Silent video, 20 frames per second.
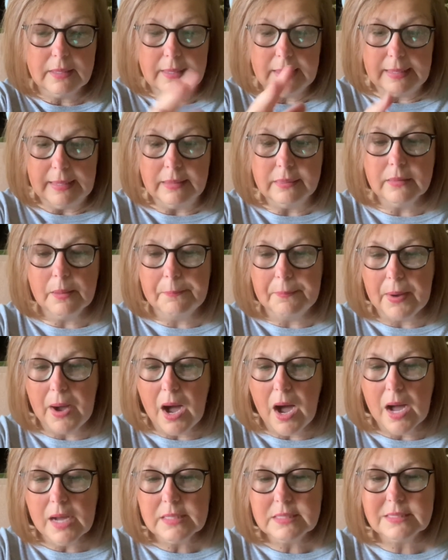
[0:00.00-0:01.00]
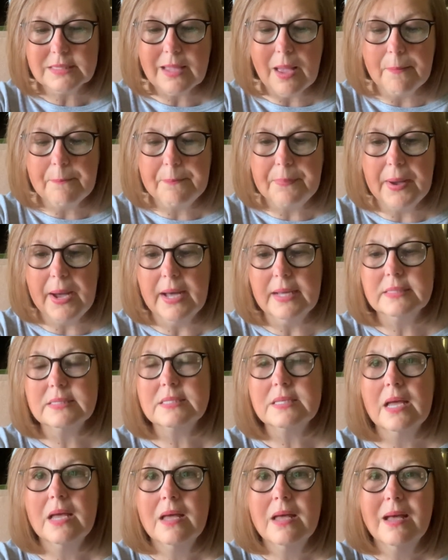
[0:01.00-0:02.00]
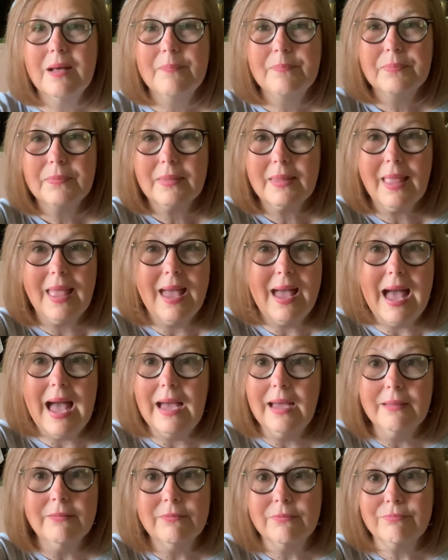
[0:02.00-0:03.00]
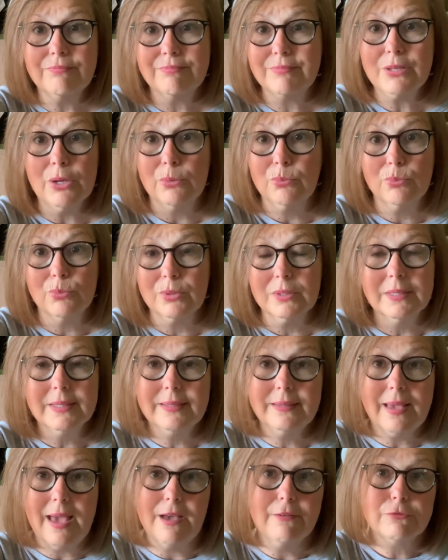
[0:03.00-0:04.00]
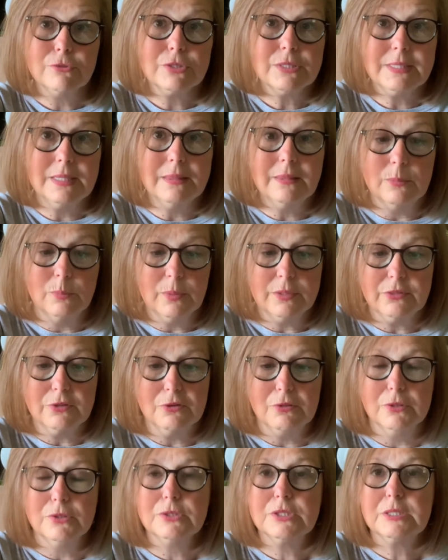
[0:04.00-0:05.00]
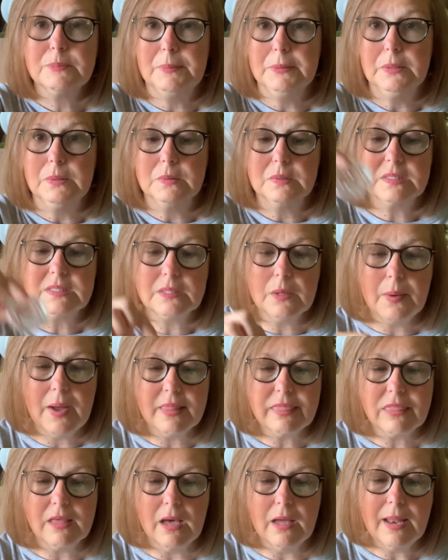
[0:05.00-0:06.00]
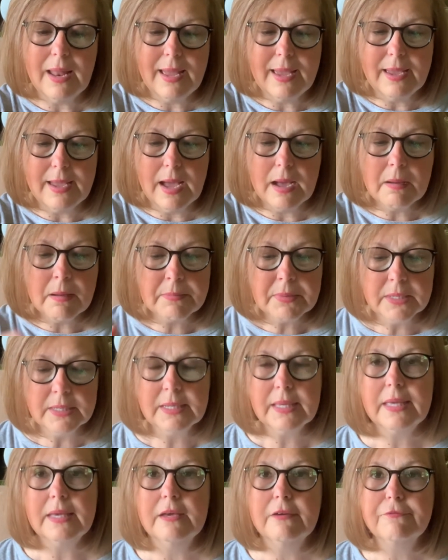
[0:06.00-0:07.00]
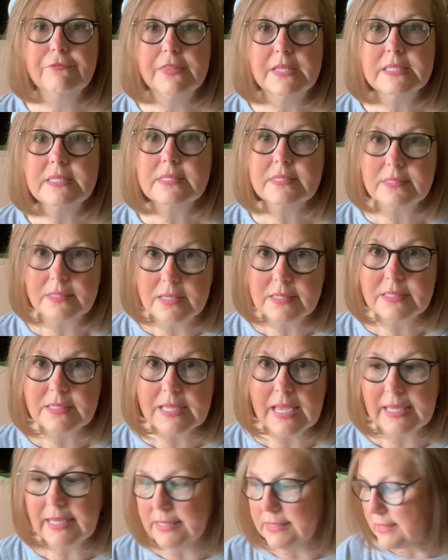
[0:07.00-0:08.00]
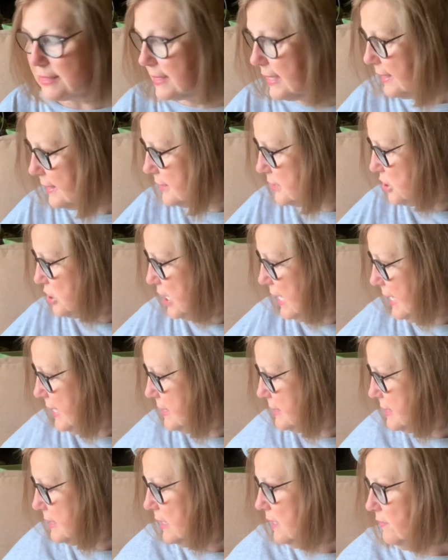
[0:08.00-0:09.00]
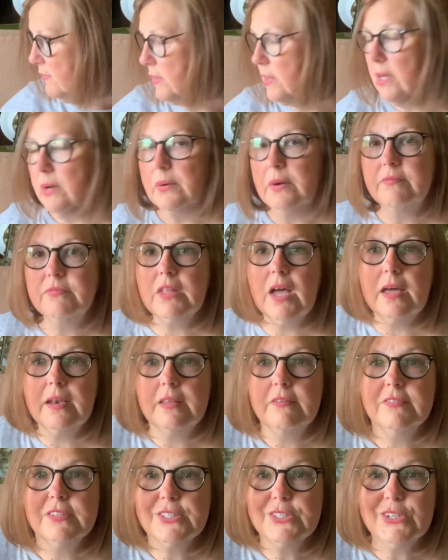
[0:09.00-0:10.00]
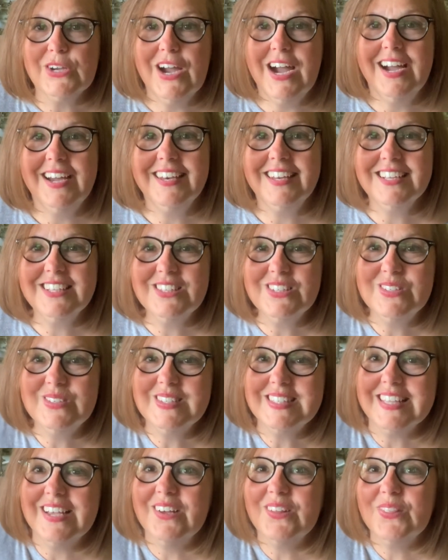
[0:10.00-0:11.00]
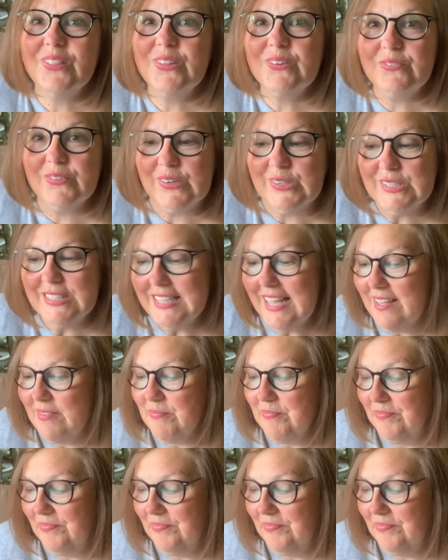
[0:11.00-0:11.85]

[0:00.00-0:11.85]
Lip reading: in the box, but I don't really ever see them with their little spoons. So I thought, hey, I'm gonna give this second set a chance, even though I've not even tried to sell the first set.